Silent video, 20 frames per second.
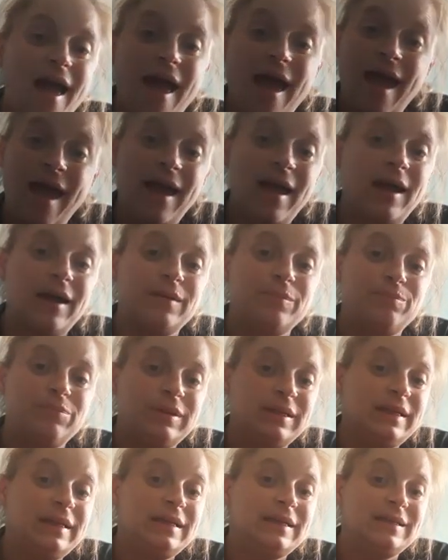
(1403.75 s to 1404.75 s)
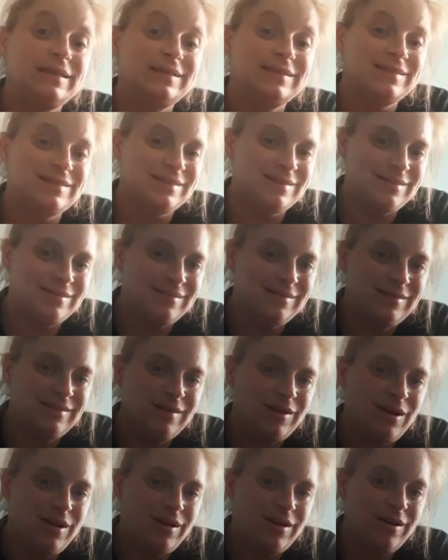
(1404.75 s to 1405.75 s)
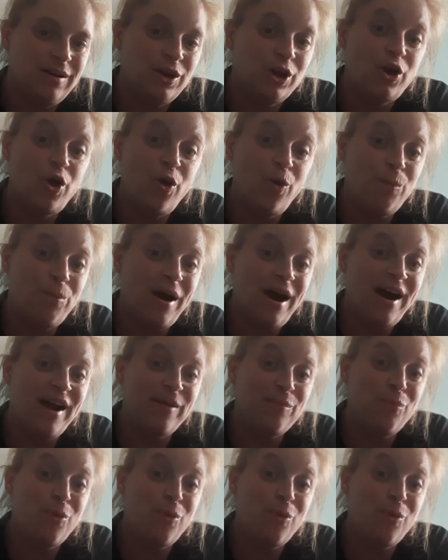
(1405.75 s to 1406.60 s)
And please go buy